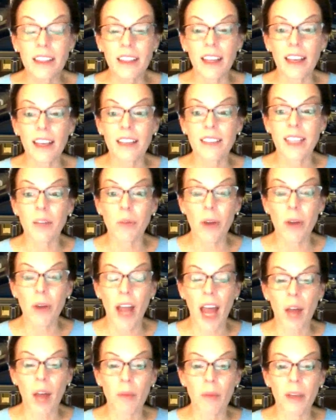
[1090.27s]
things that will
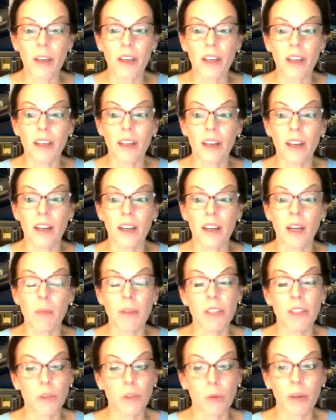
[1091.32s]
happen in
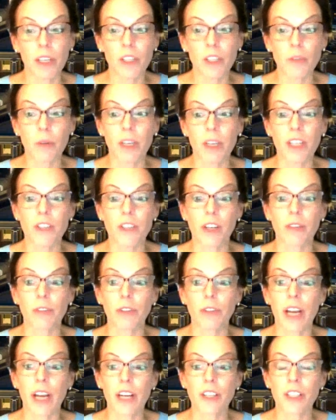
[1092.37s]
the 2020 general
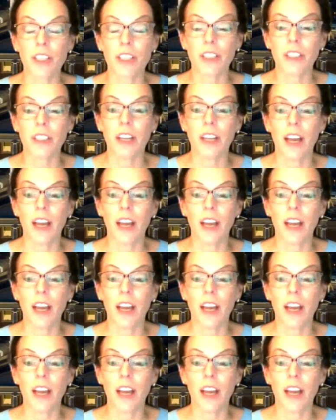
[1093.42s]
election